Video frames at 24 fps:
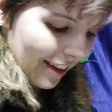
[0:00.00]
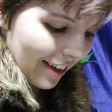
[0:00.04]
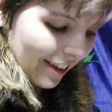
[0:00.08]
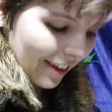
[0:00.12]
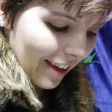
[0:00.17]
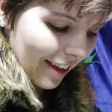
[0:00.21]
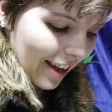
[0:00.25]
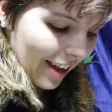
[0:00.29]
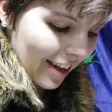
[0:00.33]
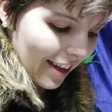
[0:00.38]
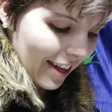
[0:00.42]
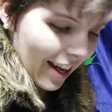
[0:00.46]

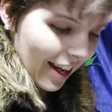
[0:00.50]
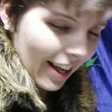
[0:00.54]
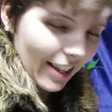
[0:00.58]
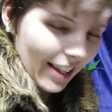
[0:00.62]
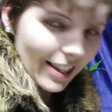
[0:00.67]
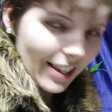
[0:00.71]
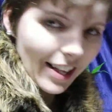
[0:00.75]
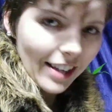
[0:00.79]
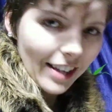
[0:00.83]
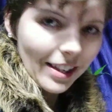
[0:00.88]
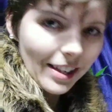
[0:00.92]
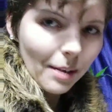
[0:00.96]
the
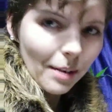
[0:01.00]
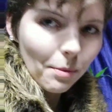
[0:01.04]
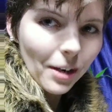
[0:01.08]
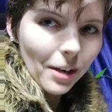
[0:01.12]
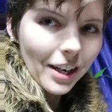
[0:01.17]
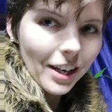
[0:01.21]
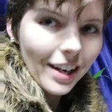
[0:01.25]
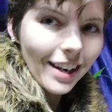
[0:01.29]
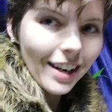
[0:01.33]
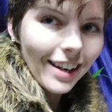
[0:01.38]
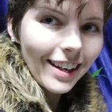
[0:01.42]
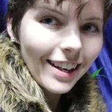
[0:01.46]
next letter, we're
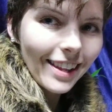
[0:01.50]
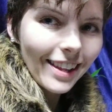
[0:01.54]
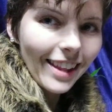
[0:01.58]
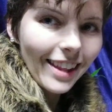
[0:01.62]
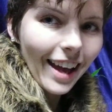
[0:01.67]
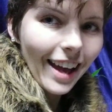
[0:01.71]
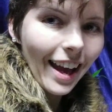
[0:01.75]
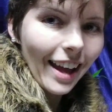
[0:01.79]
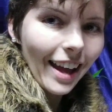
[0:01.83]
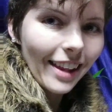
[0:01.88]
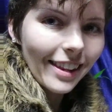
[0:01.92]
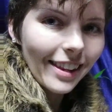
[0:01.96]
nearly
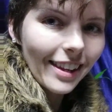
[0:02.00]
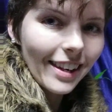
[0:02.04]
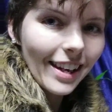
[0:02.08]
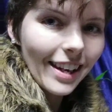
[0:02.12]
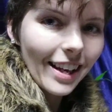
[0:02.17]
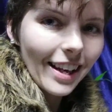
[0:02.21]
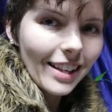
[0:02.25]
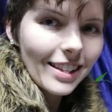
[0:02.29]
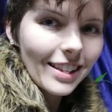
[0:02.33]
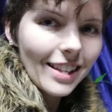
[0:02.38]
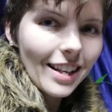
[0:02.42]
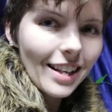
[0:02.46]
there. The
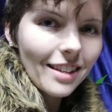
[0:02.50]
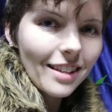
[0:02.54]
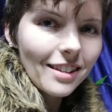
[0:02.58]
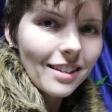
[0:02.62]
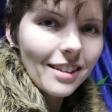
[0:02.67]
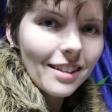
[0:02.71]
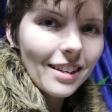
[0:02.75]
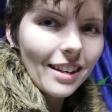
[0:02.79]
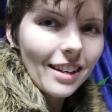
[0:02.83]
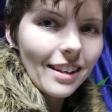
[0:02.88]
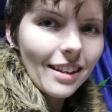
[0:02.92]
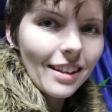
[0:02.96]
next letter
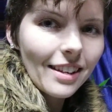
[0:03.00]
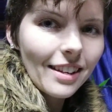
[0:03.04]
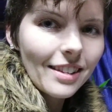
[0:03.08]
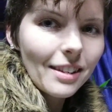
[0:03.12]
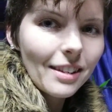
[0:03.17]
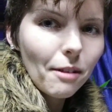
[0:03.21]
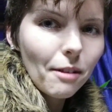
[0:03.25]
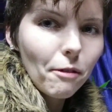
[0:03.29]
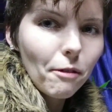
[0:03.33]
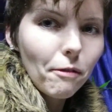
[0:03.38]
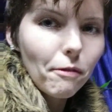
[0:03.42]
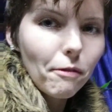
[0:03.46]
is
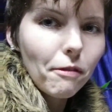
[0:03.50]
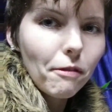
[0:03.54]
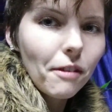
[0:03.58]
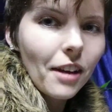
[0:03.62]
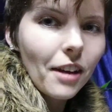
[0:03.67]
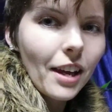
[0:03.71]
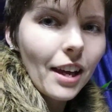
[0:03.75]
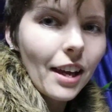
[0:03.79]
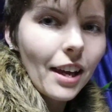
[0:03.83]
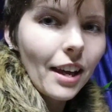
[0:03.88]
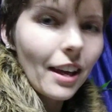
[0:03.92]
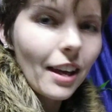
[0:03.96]

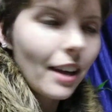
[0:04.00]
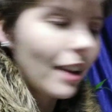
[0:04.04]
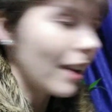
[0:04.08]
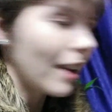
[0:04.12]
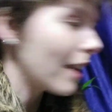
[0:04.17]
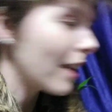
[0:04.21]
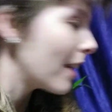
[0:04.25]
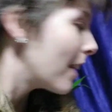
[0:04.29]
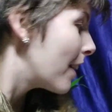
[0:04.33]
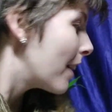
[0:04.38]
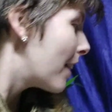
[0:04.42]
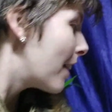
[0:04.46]
V.
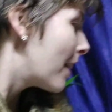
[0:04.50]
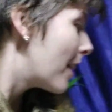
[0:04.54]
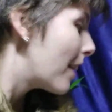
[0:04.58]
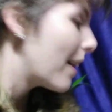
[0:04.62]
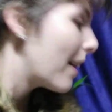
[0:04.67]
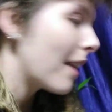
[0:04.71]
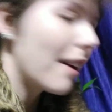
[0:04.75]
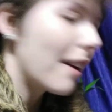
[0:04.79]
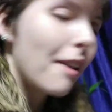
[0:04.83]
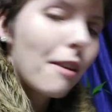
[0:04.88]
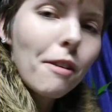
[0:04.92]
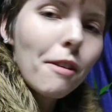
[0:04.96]

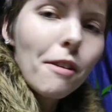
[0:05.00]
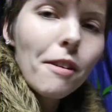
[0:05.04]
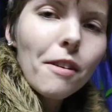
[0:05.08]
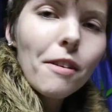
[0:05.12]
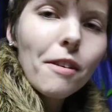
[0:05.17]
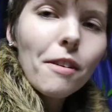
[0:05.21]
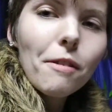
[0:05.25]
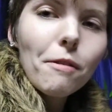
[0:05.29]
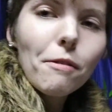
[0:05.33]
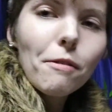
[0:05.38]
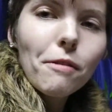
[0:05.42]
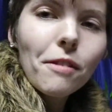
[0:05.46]

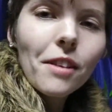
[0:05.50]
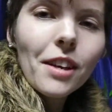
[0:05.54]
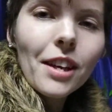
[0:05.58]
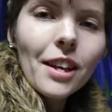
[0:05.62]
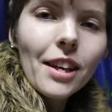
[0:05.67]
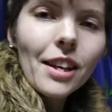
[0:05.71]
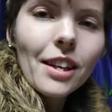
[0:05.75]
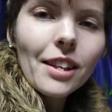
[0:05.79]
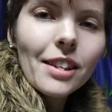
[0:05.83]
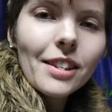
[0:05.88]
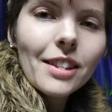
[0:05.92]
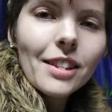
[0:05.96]

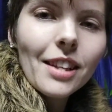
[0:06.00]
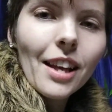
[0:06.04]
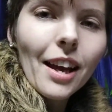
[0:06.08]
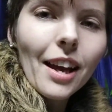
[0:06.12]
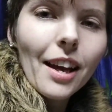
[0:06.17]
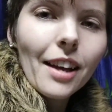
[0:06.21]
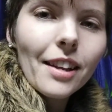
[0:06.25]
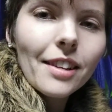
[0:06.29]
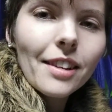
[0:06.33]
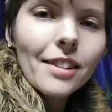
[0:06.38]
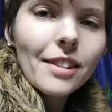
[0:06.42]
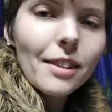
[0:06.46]
V
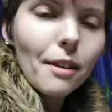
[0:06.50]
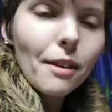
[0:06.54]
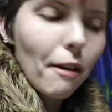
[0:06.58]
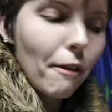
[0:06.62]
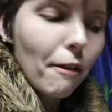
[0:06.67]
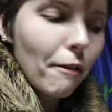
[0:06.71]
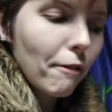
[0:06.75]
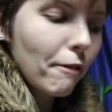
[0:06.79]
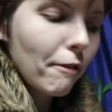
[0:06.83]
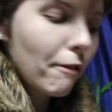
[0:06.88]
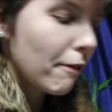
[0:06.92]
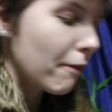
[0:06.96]
says
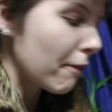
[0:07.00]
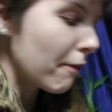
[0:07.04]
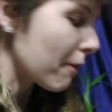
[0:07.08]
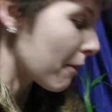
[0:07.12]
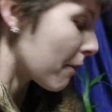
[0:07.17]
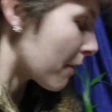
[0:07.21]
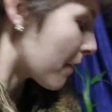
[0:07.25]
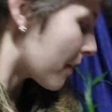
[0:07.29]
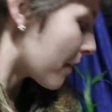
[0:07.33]
V.